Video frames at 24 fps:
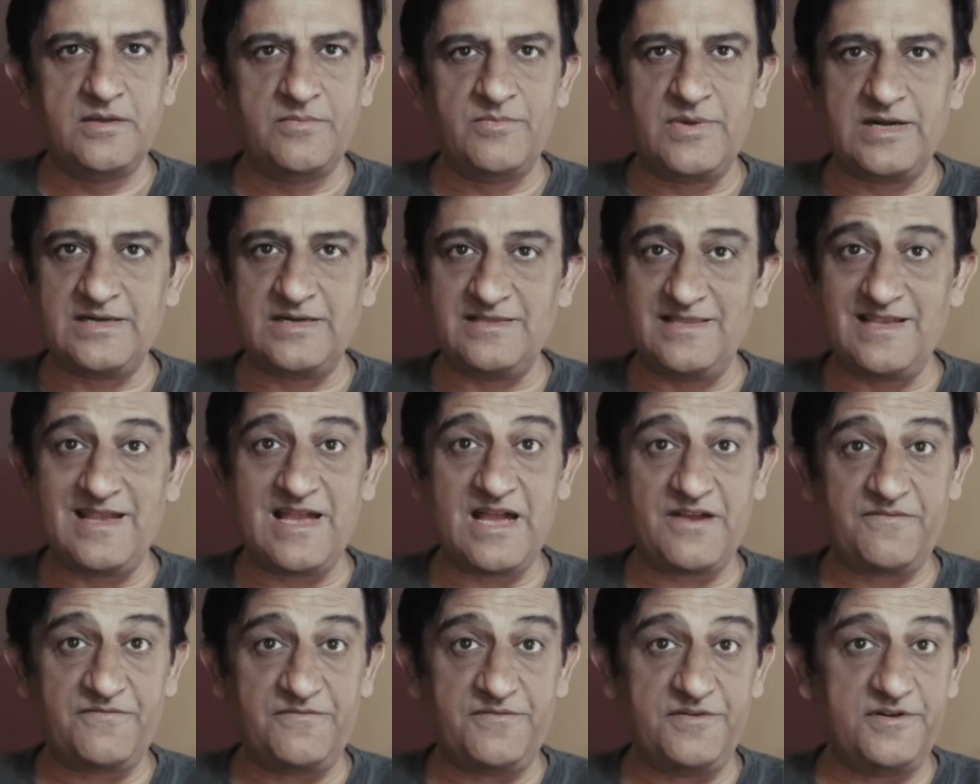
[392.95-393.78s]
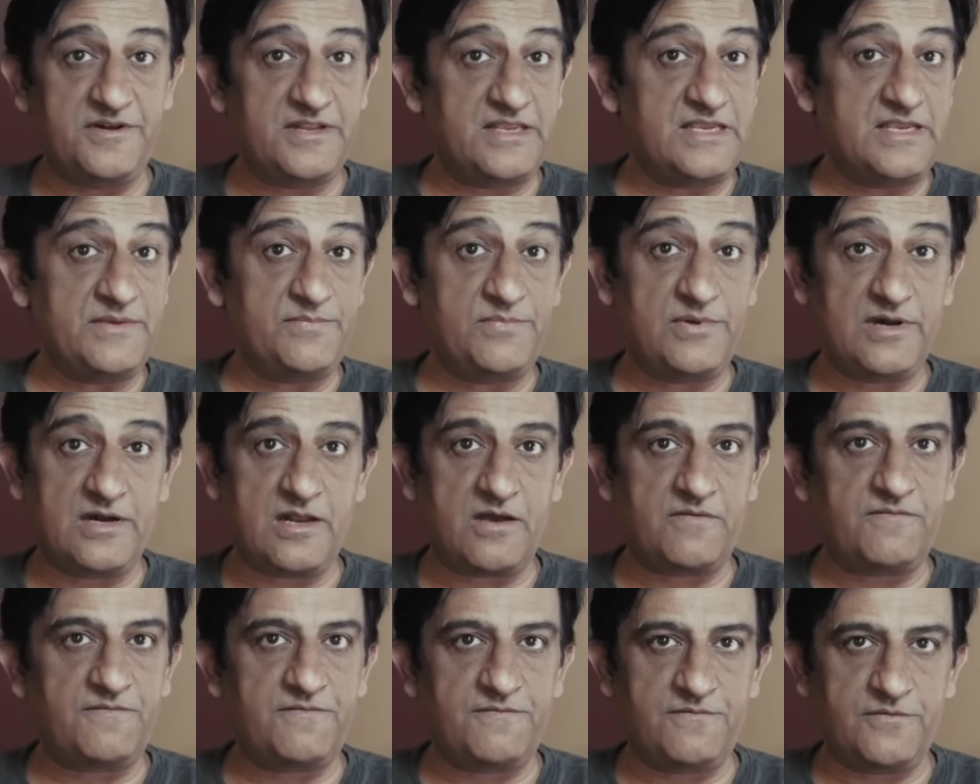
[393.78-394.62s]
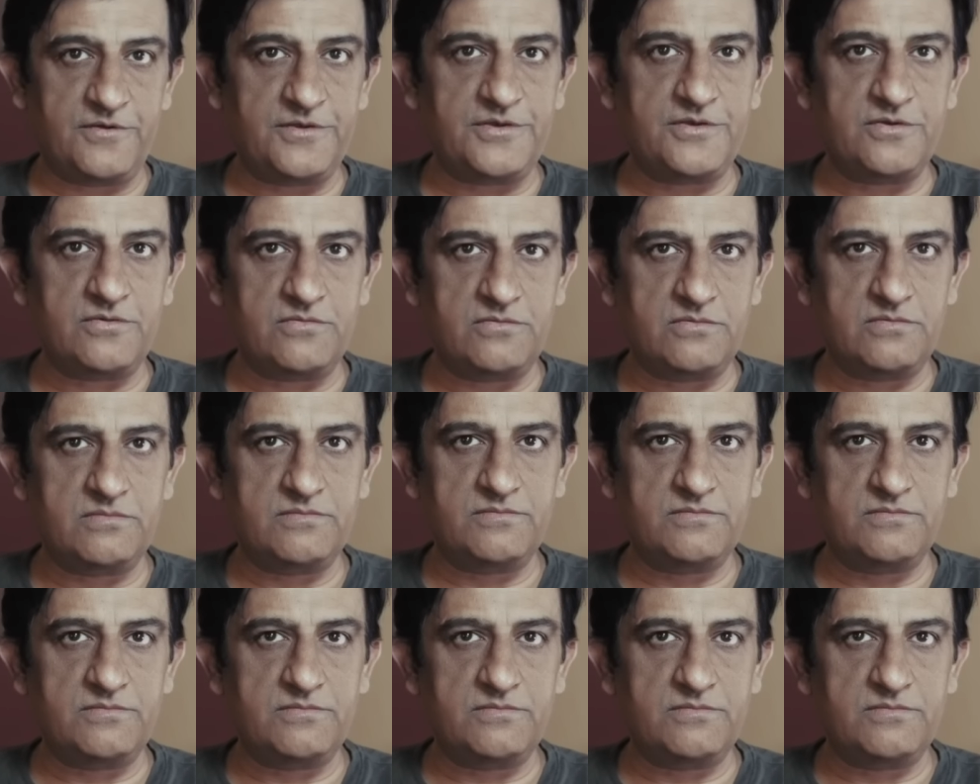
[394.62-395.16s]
but they have deep love for you.